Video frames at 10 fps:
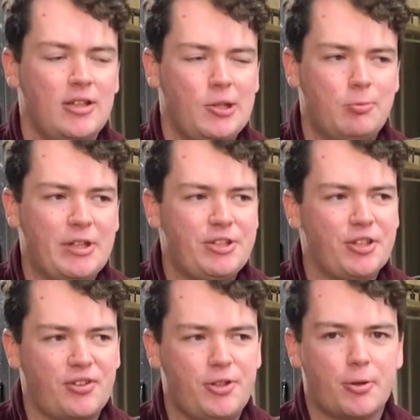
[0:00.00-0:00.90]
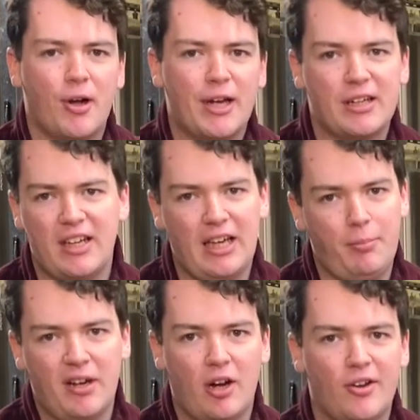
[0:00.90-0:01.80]
we'd just try and keep
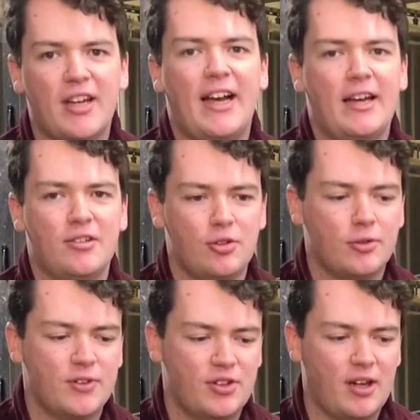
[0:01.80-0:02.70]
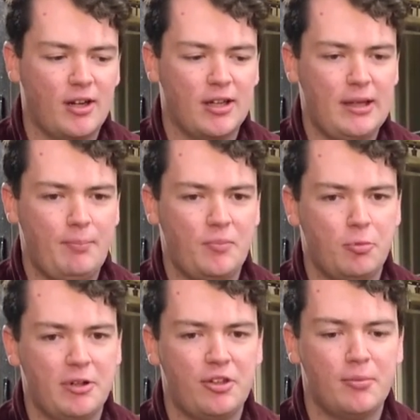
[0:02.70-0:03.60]
it on hand all the time.
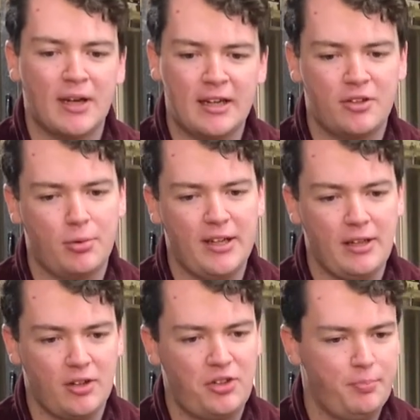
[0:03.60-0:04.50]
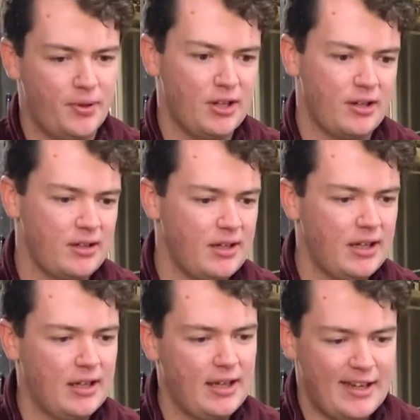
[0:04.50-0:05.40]
We do make tweaks, but
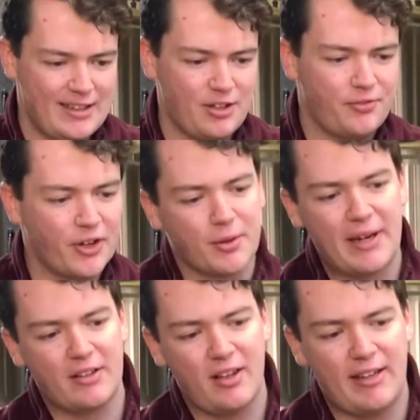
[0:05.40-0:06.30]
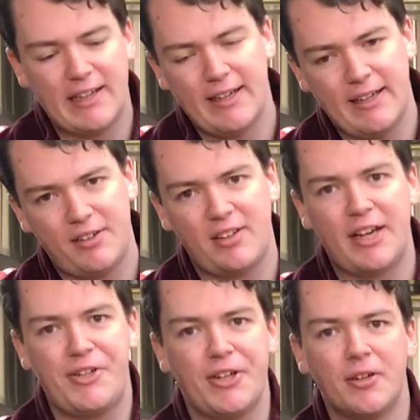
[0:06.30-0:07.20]
it is fundamentally a
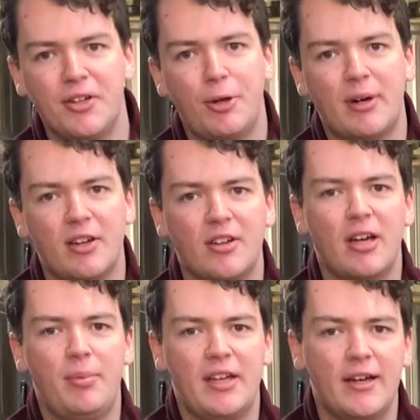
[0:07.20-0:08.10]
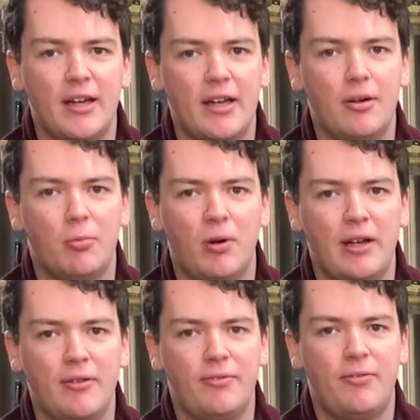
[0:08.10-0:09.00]
Session New England IPA
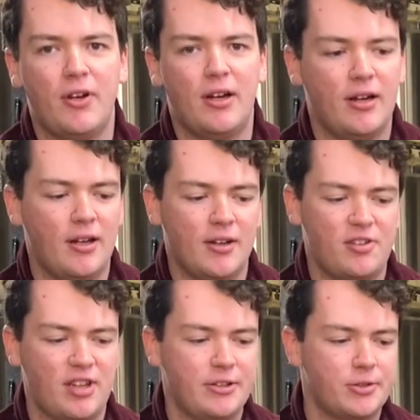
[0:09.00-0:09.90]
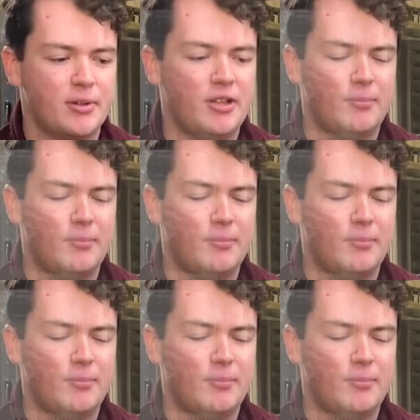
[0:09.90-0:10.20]
with Citra,